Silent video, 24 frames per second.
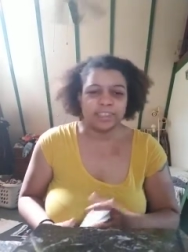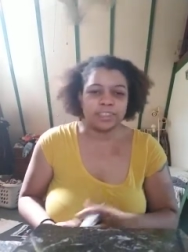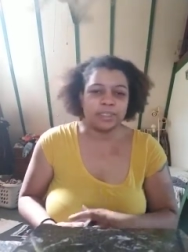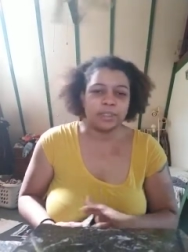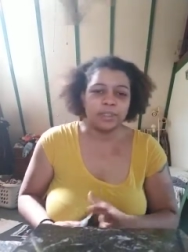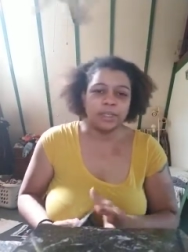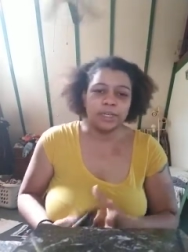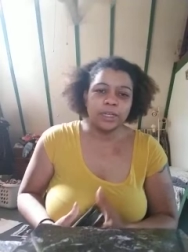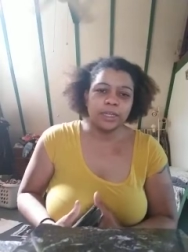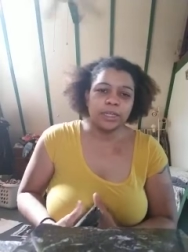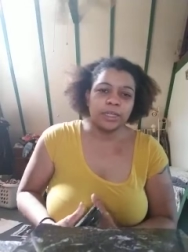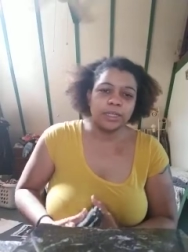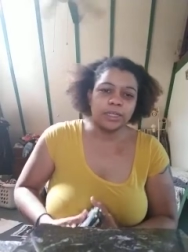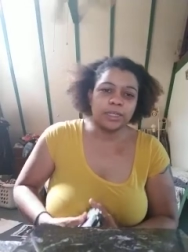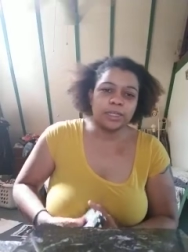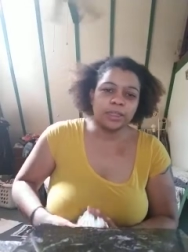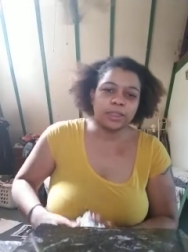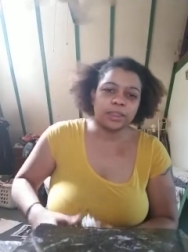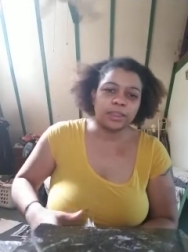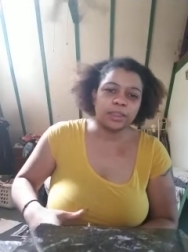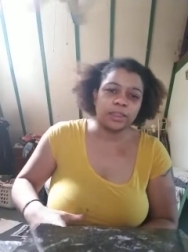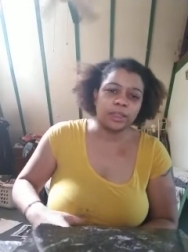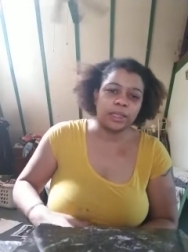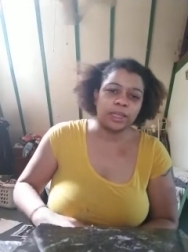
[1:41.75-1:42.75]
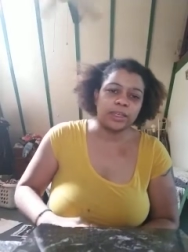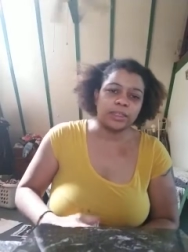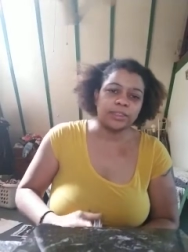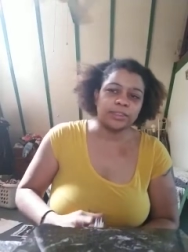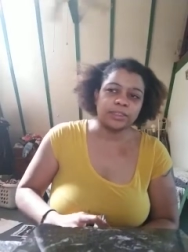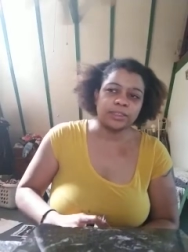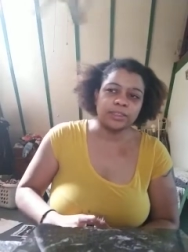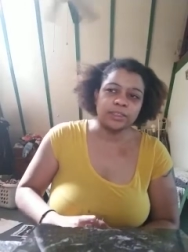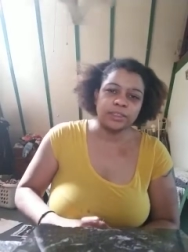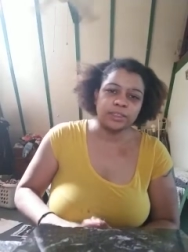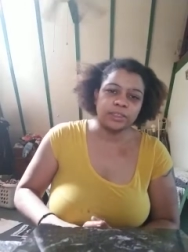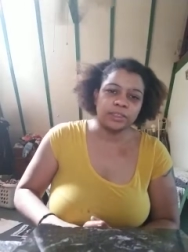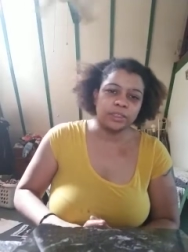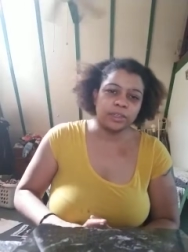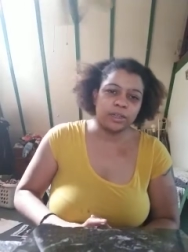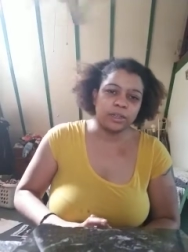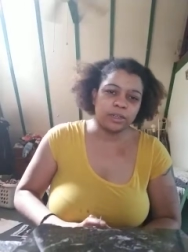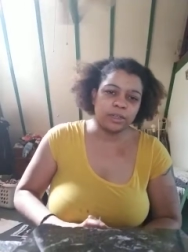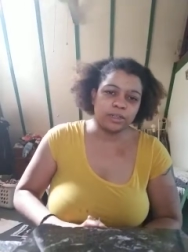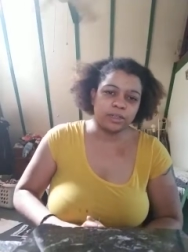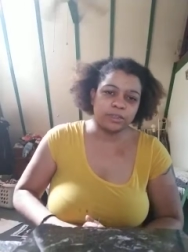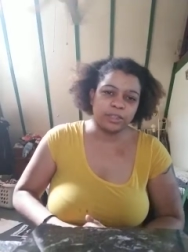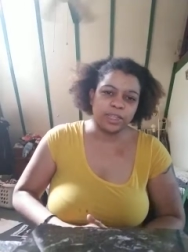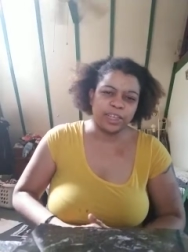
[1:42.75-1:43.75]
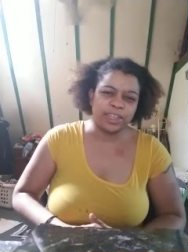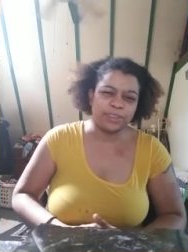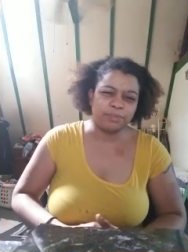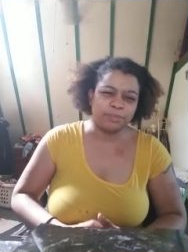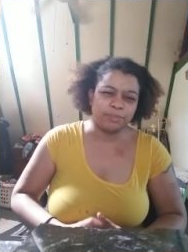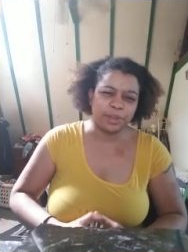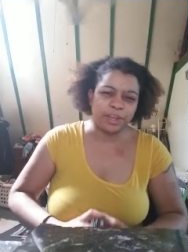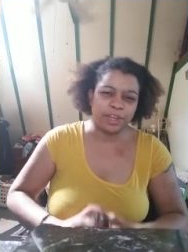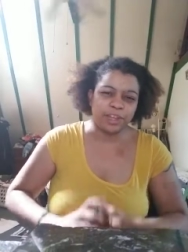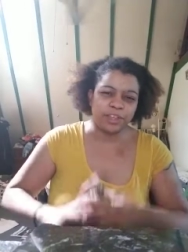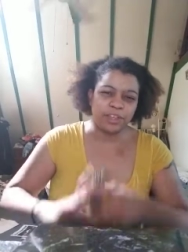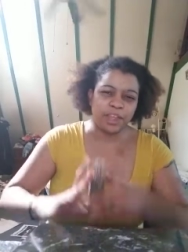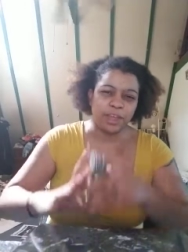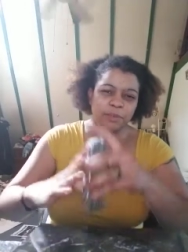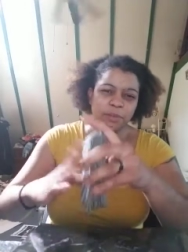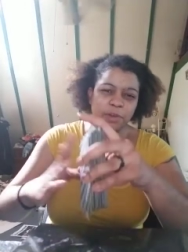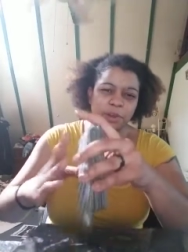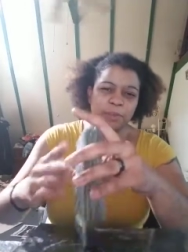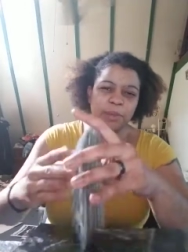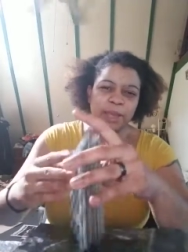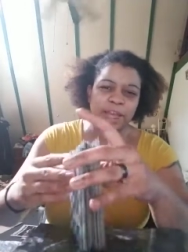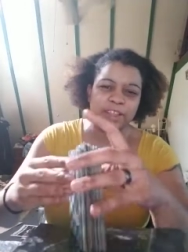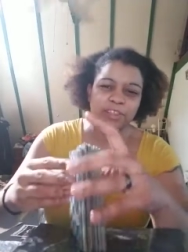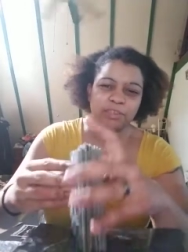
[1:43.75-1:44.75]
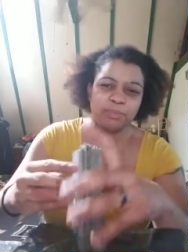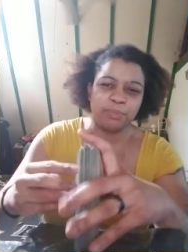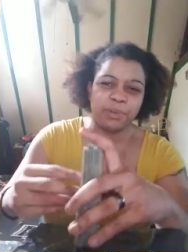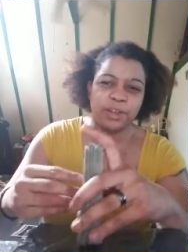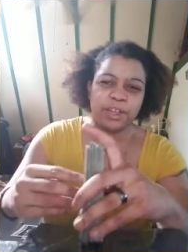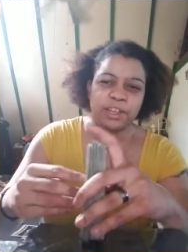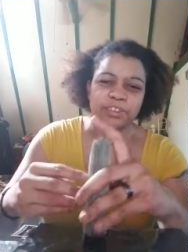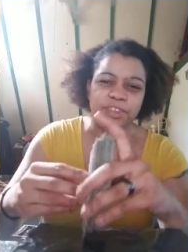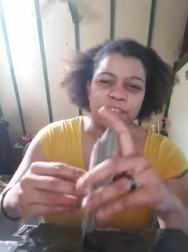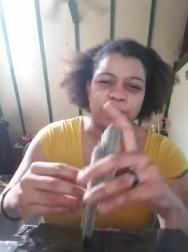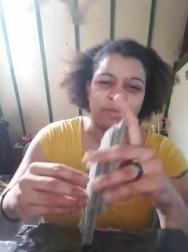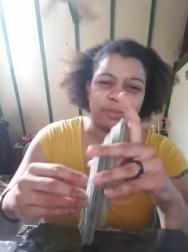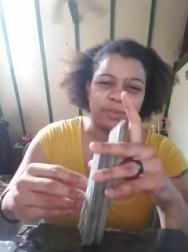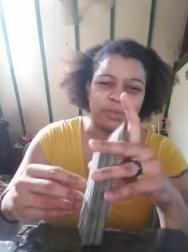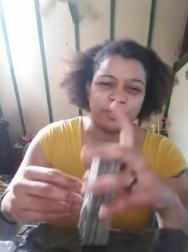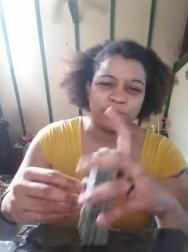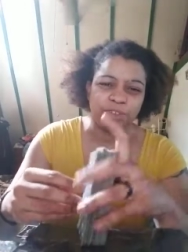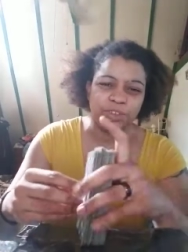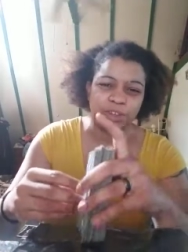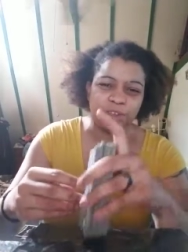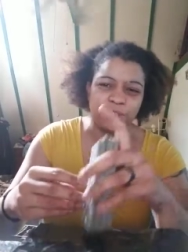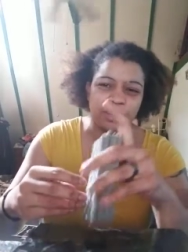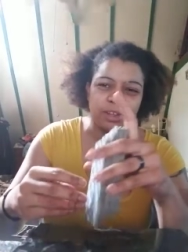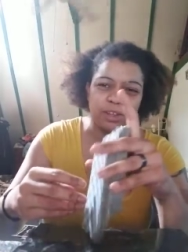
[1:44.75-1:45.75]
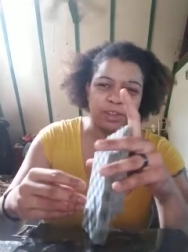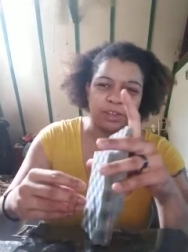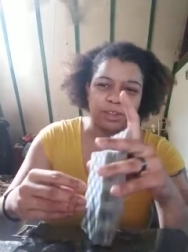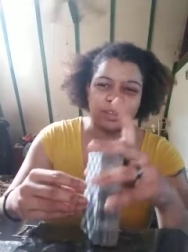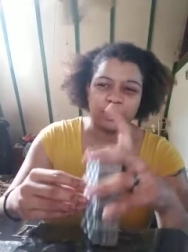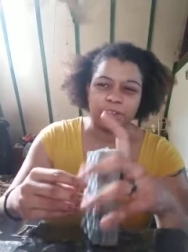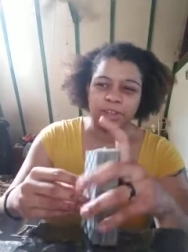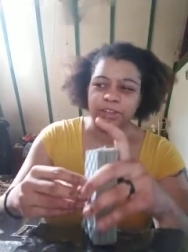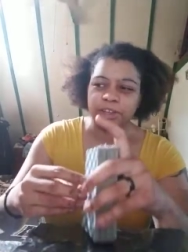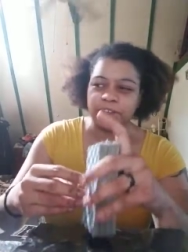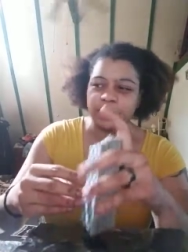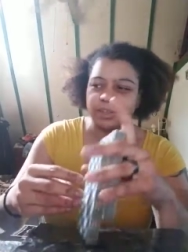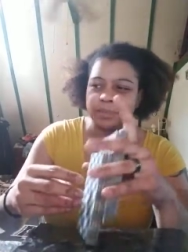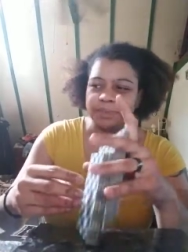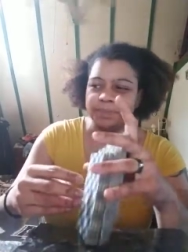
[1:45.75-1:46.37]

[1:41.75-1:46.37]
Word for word: You know, little things that are, that bring that romance brings after so long. You know,